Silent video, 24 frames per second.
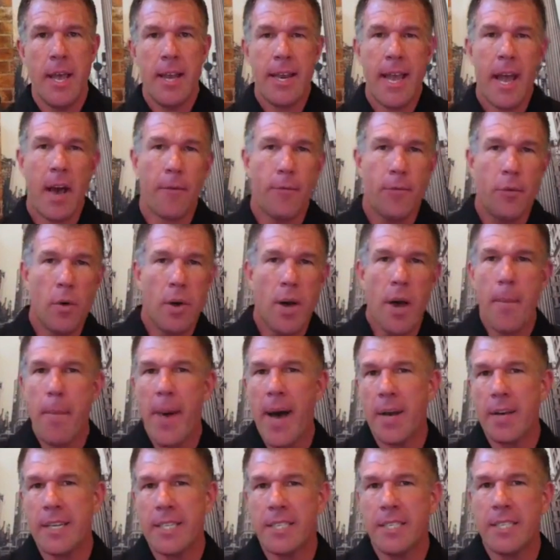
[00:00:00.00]
Now, if you come
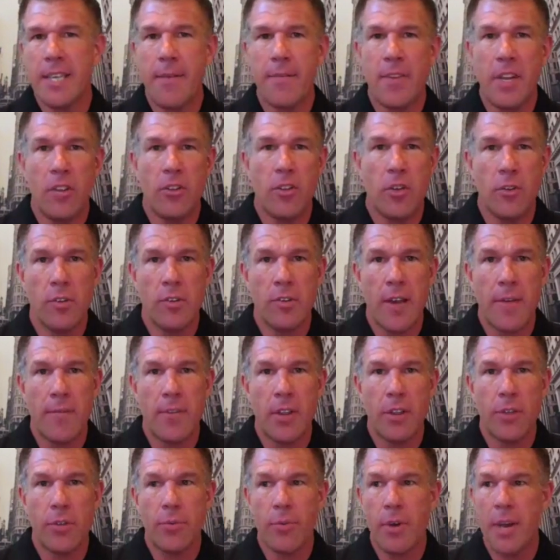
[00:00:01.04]
out at 72,
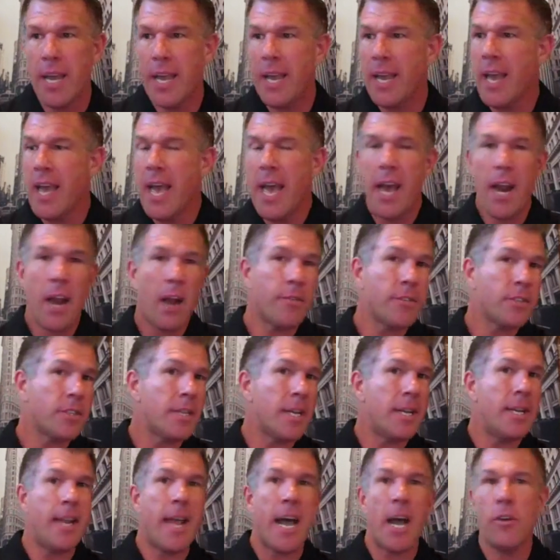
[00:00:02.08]
73, and all of a
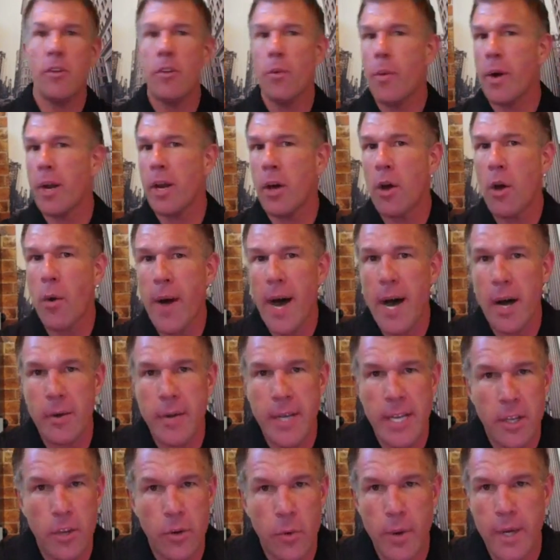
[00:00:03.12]
sudden now you want to go
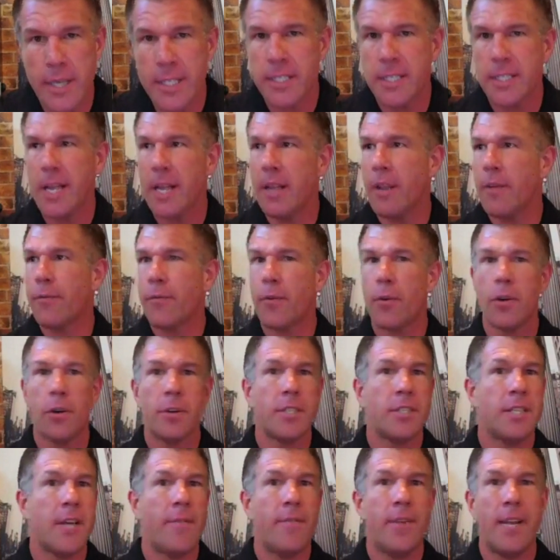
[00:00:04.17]
out and you want to sell it for
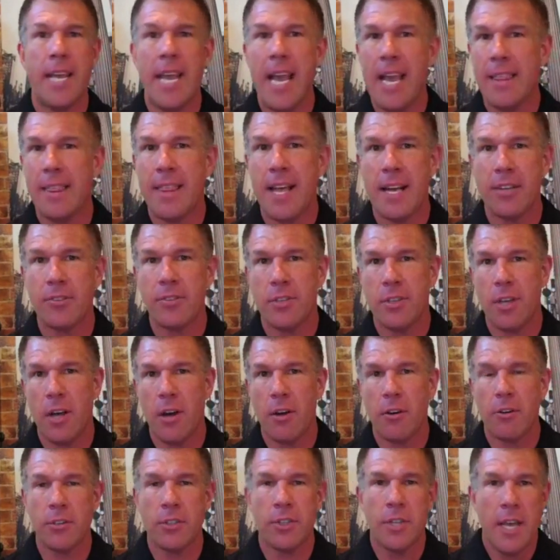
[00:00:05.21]

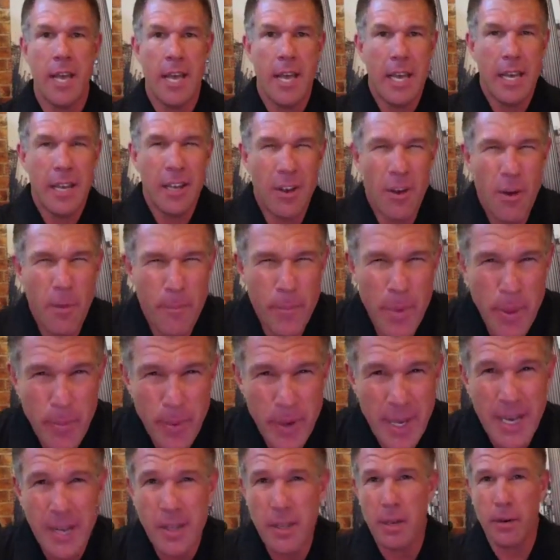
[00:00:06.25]
$78,000, you know,
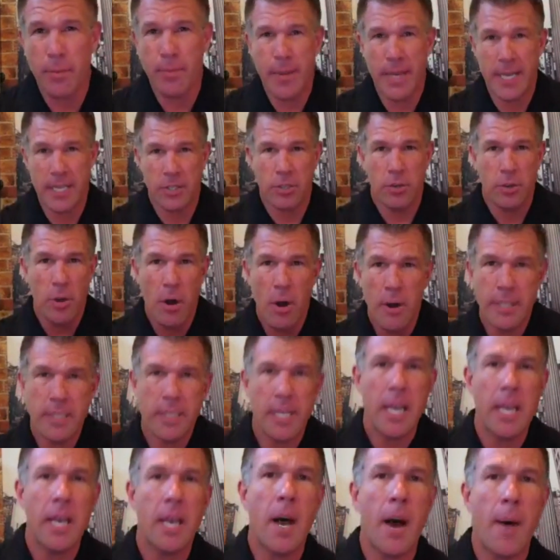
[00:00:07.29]
people get a little pissed. So you always
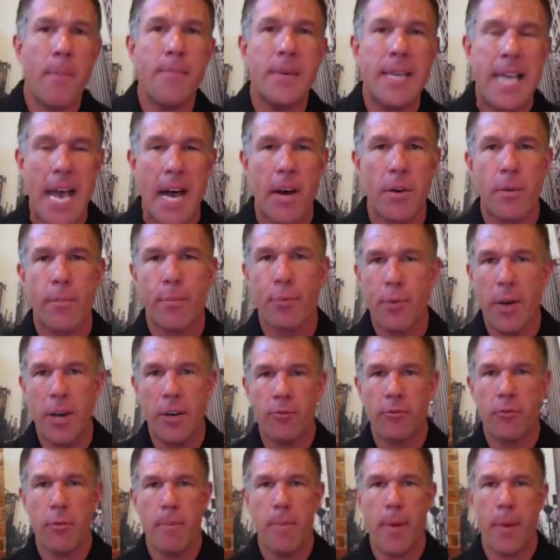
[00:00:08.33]
can come down in
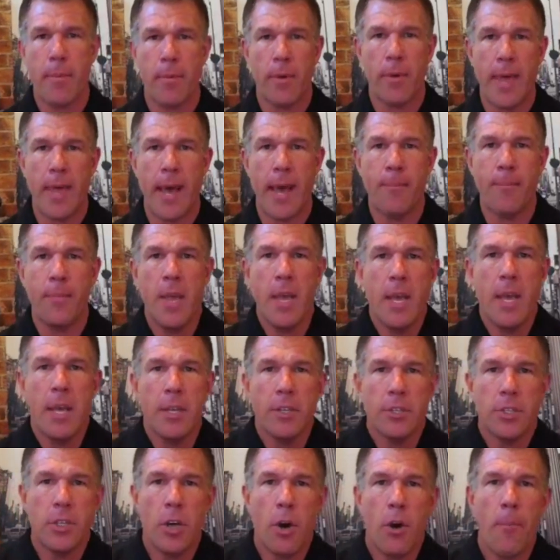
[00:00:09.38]
price, remember that.
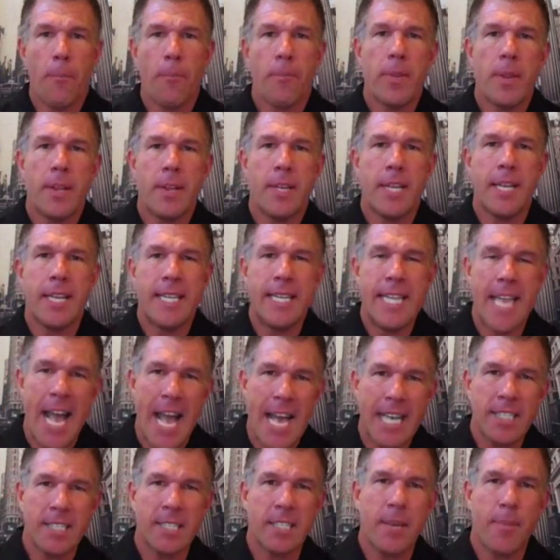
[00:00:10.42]
So to
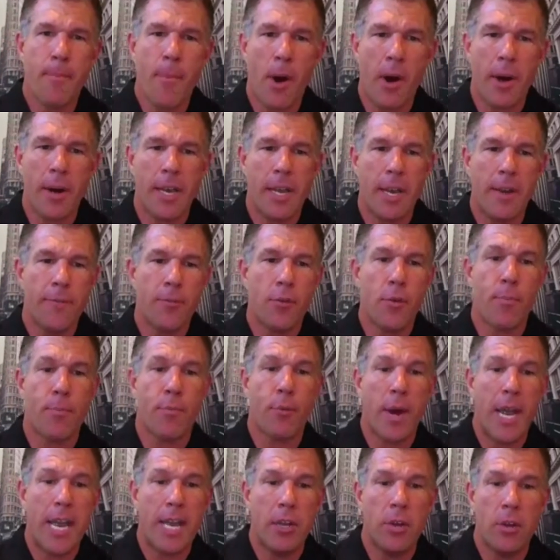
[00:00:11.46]
test the market, if you're
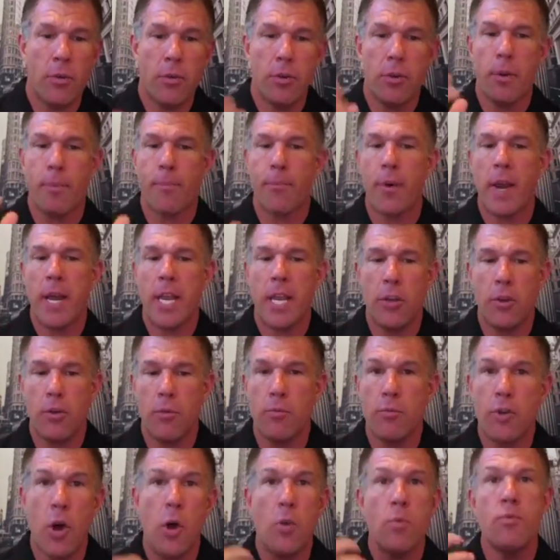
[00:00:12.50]
brand new and you
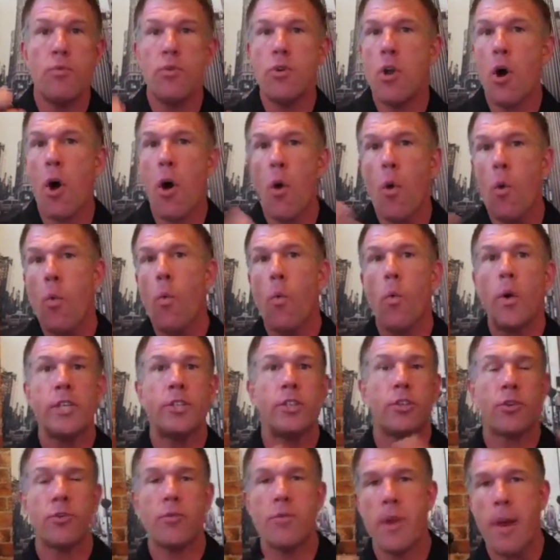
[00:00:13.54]
don't know
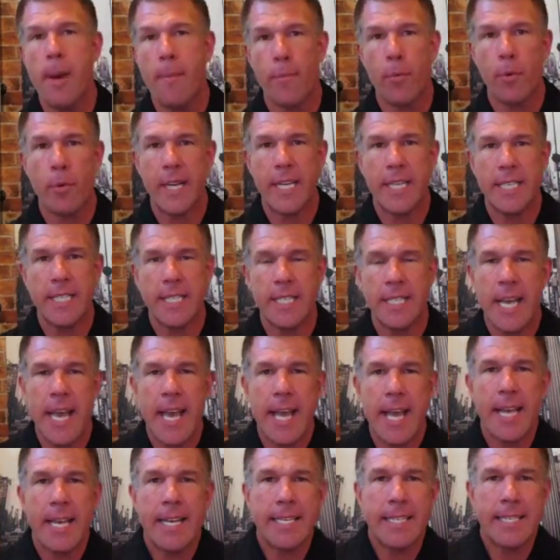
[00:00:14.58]
what your number is,
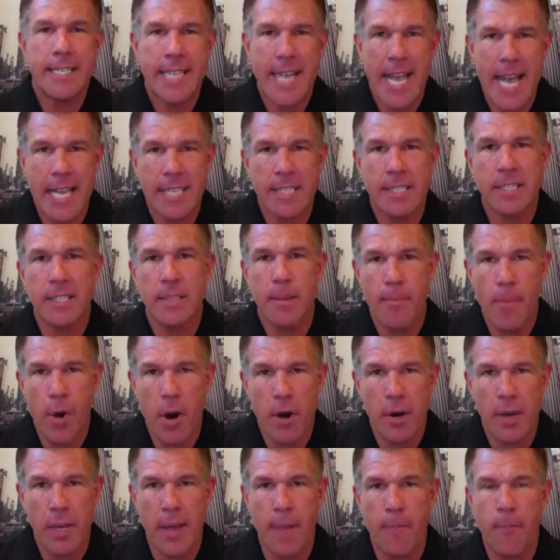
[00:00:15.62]
test the
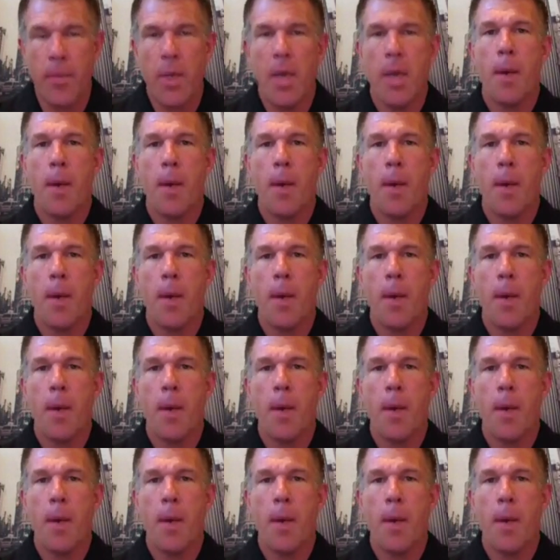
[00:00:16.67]
market.